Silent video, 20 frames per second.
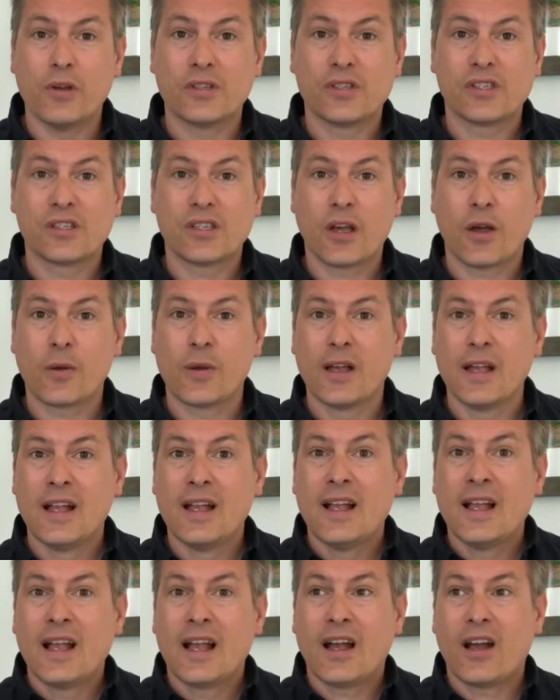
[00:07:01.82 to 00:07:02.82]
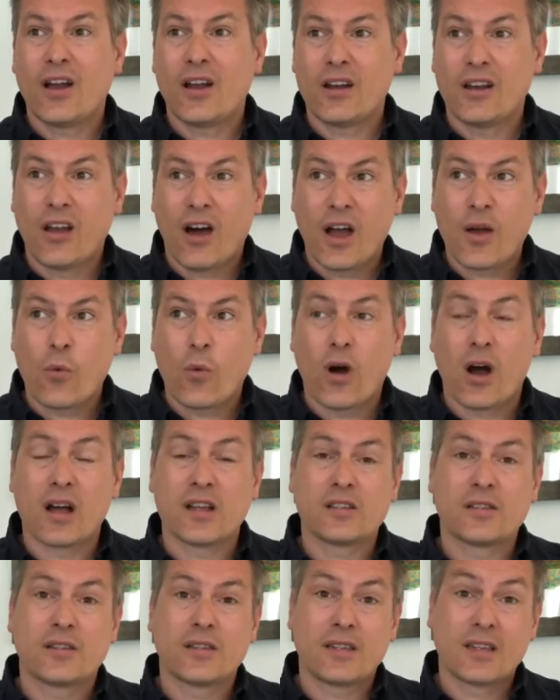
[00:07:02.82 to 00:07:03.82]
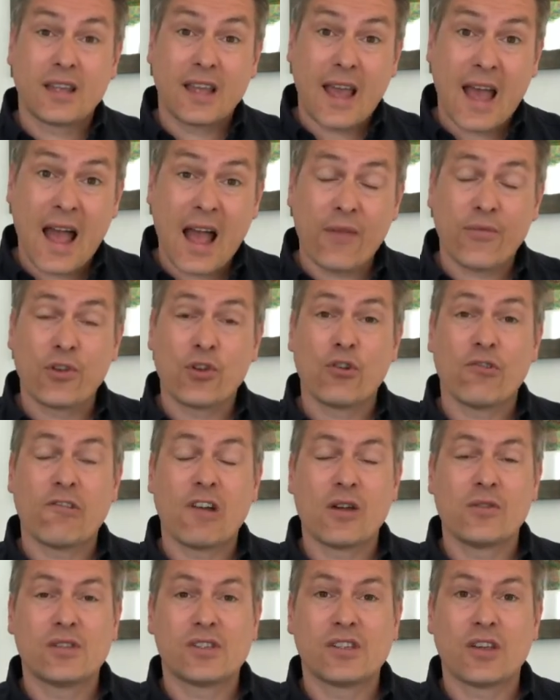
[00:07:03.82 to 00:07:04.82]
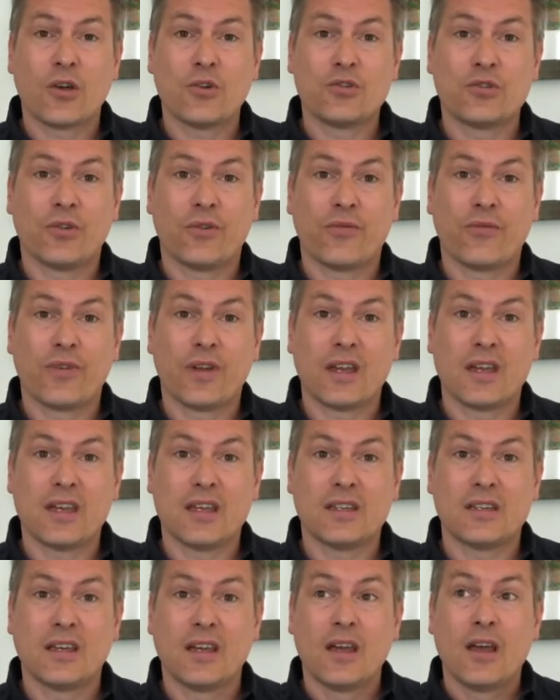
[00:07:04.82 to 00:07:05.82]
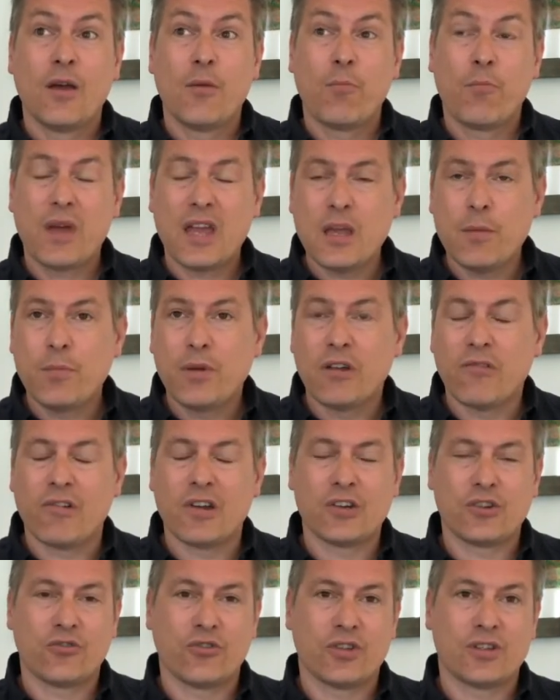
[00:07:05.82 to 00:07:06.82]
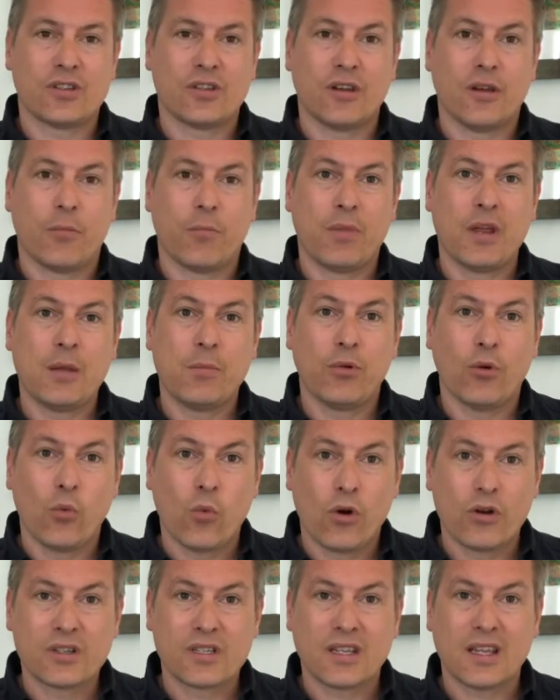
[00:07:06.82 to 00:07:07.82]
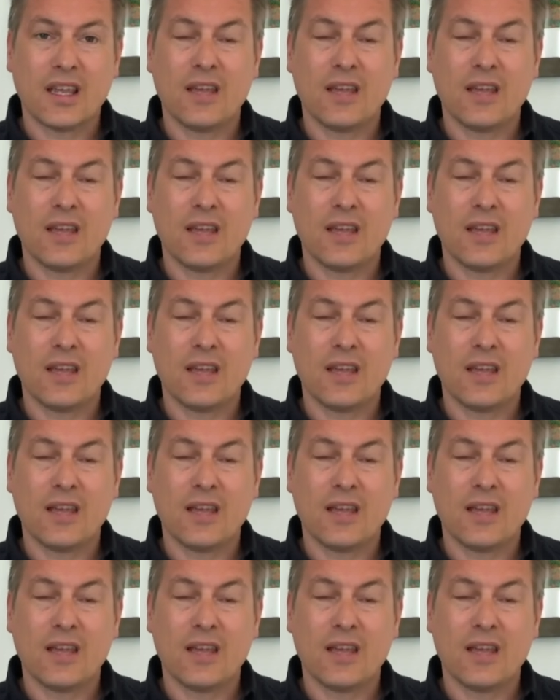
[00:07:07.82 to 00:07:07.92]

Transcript: So likewise, having your own social feed, people are interested, people want it.